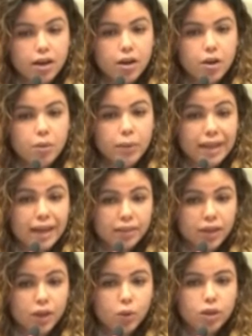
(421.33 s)
But I think
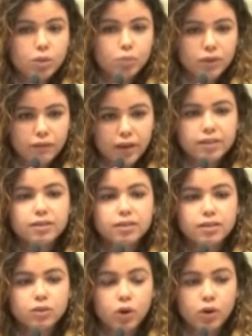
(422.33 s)
what prevented,
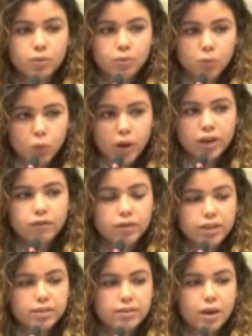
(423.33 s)
or one of the reasons
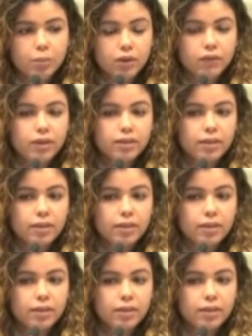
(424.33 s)
that prevented that,